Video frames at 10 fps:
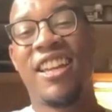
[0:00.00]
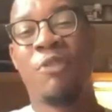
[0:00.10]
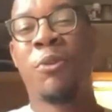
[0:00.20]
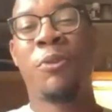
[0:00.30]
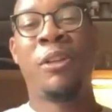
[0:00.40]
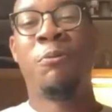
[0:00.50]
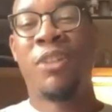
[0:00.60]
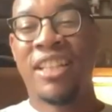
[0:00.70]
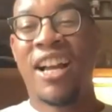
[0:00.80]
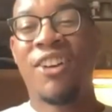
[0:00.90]
And we don't really
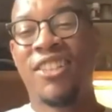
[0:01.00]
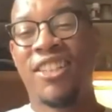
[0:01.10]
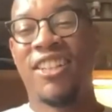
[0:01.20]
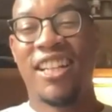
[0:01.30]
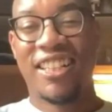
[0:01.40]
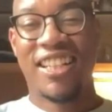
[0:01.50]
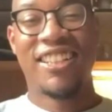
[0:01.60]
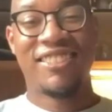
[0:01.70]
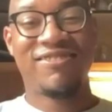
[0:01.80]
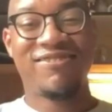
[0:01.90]
want that out there like
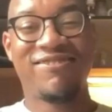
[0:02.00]
that.